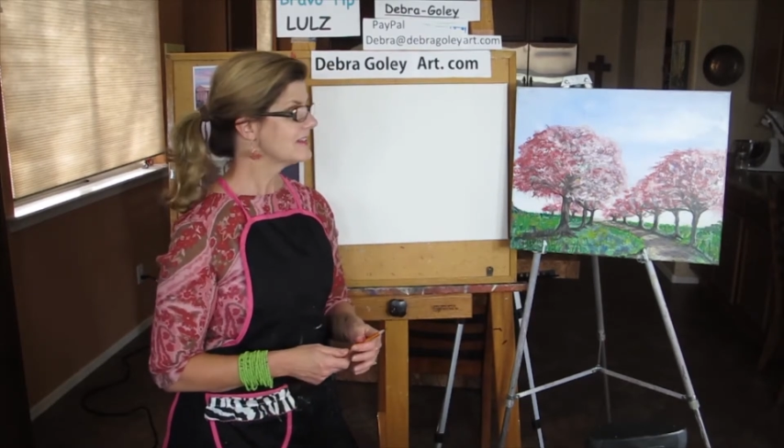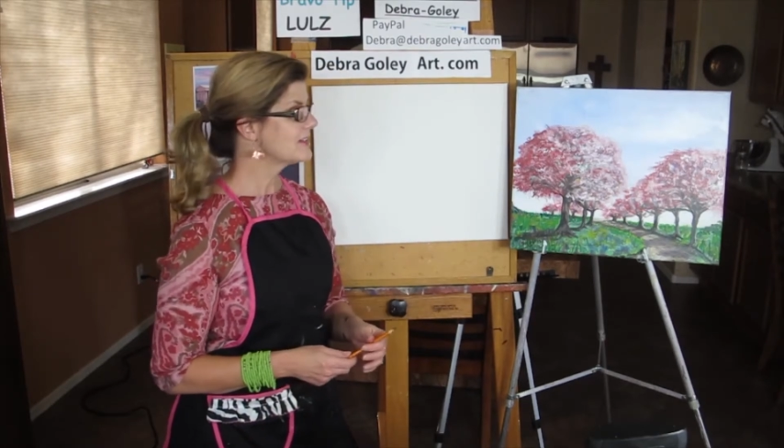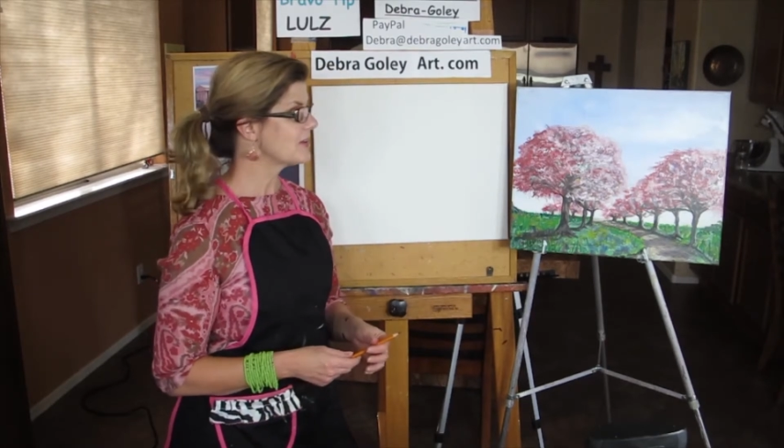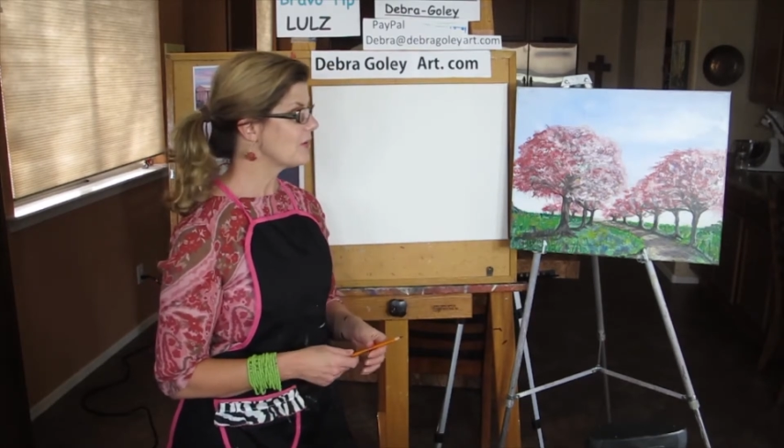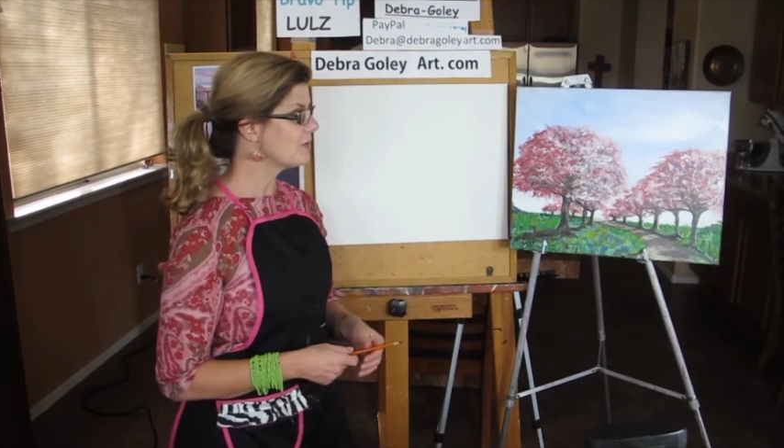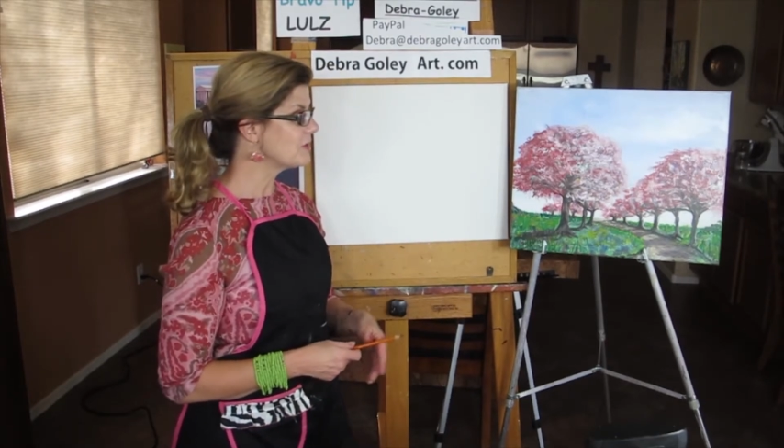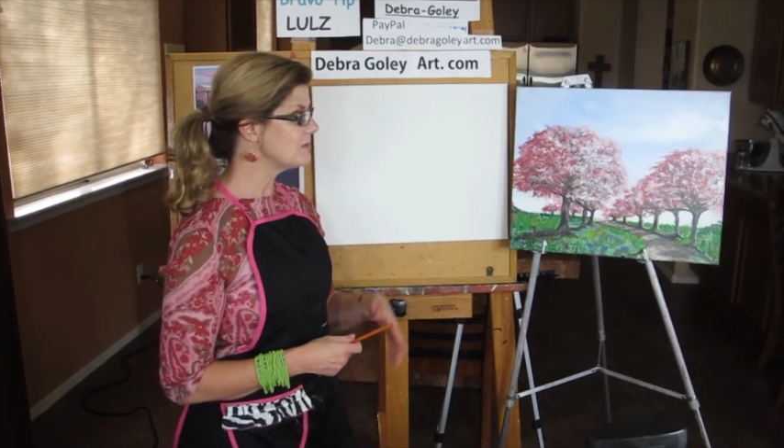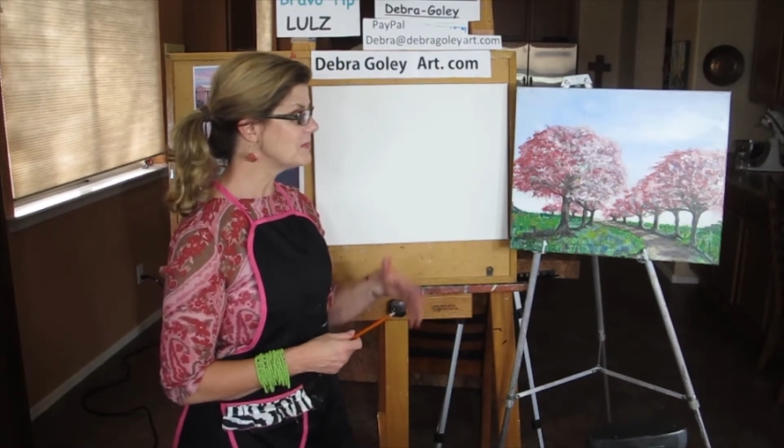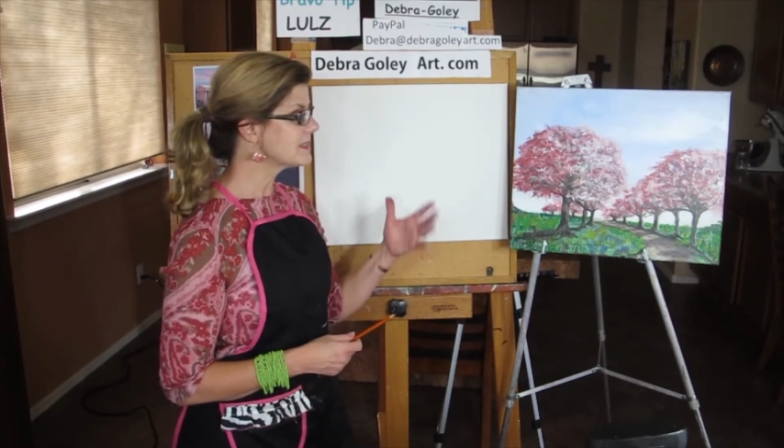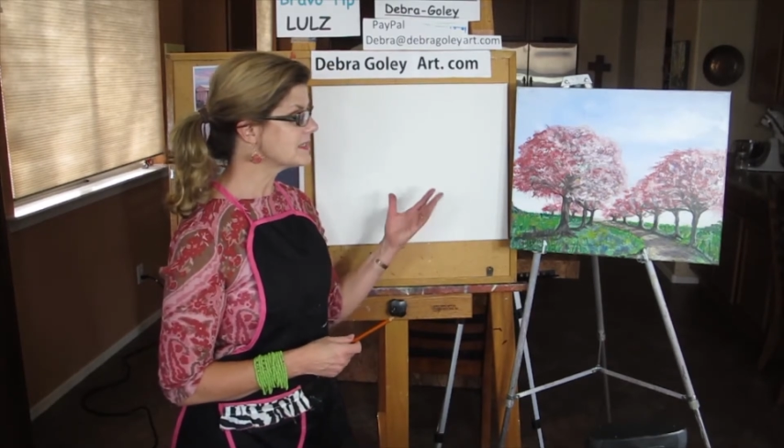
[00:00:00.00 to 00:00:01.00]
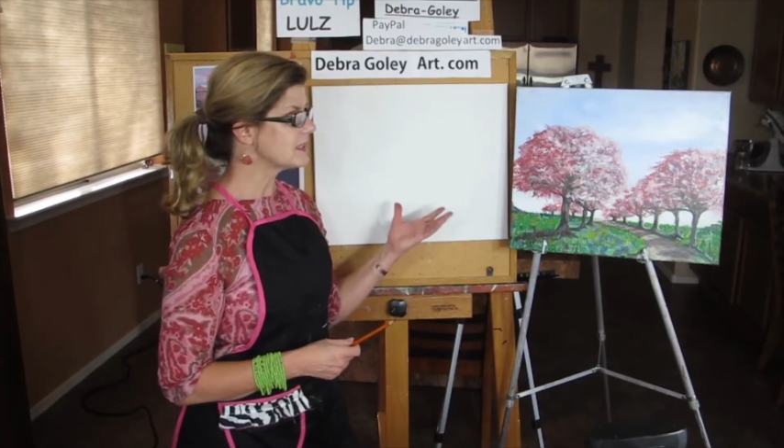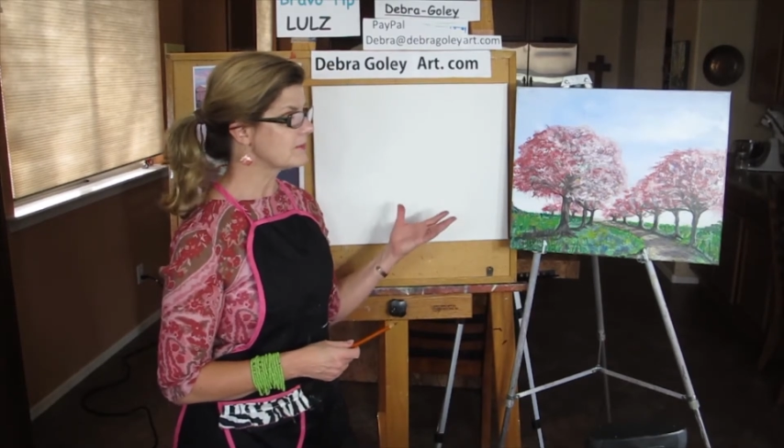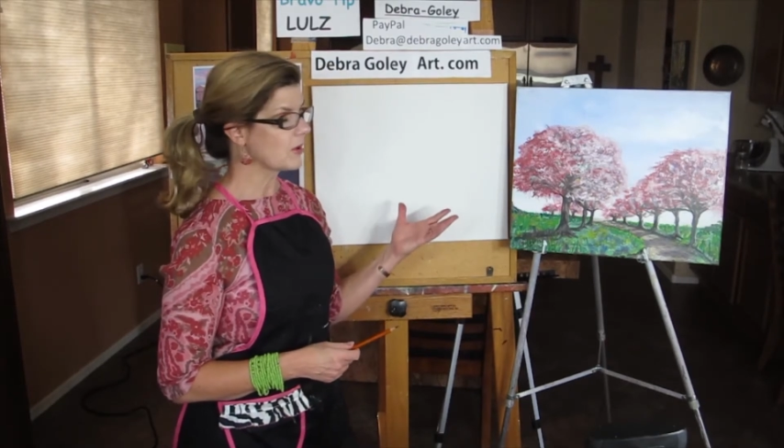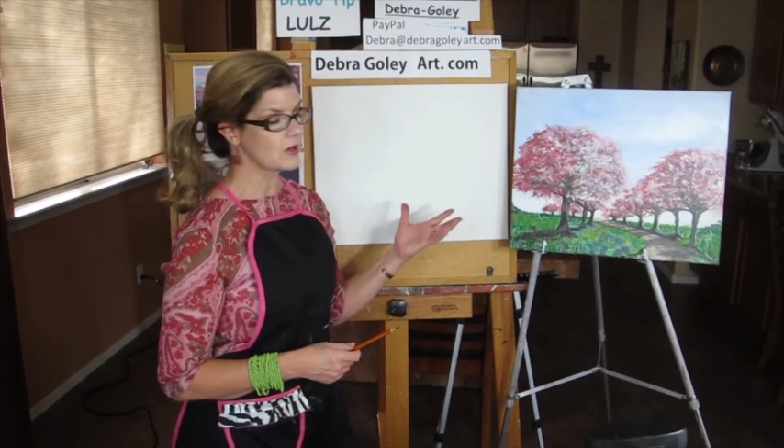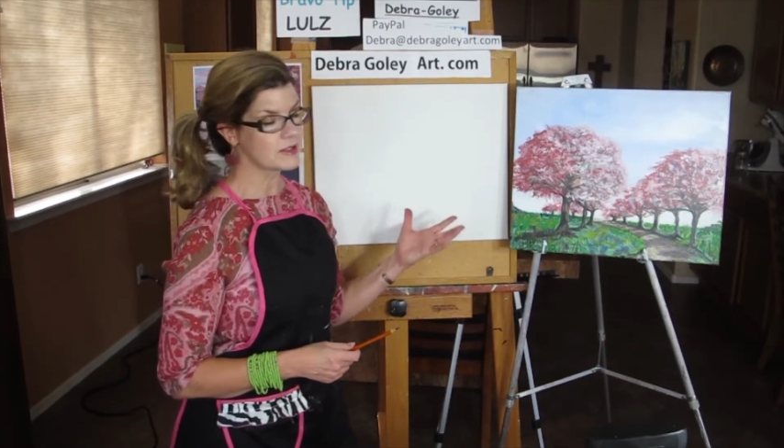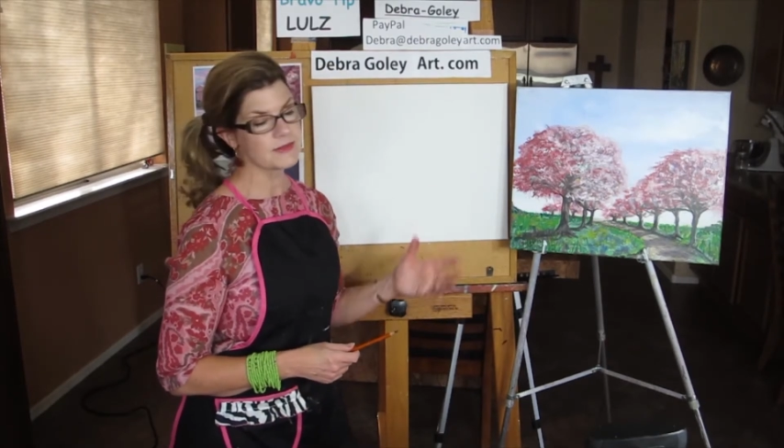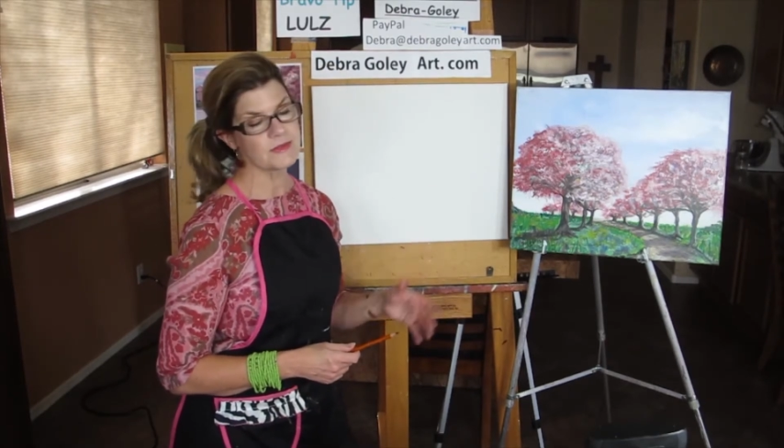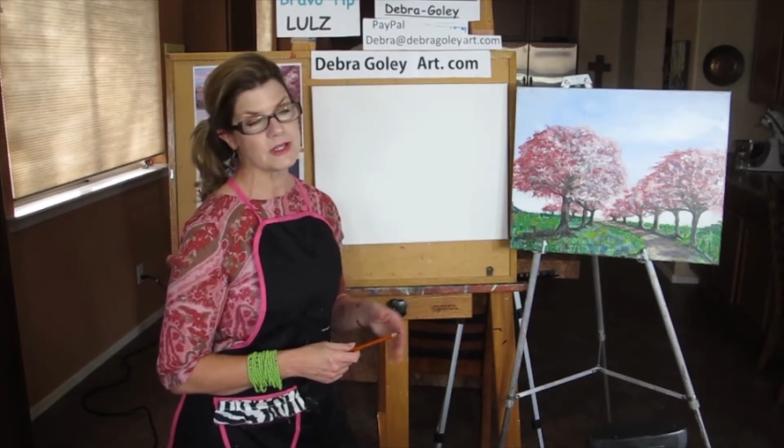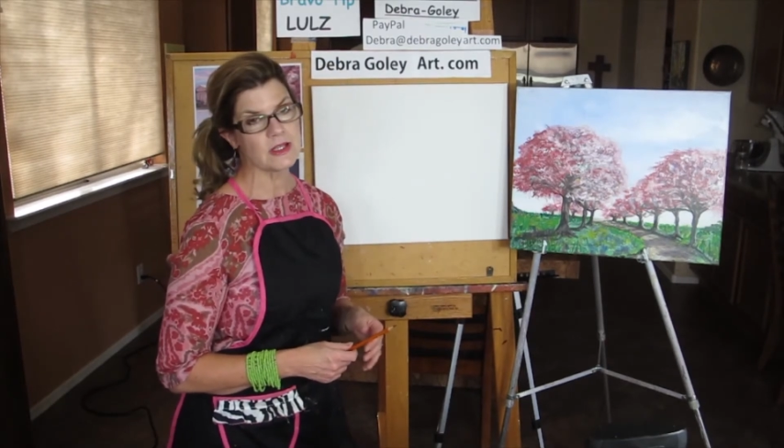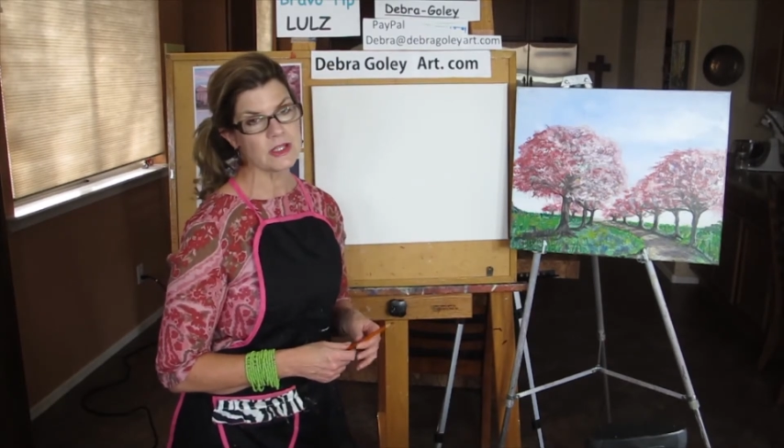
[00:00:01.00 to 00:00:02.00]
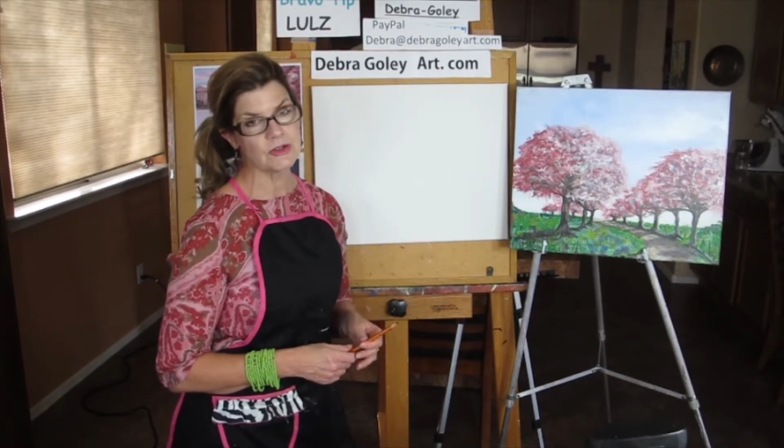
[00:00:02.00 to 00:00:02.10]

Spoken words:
So if you miss any parts of it,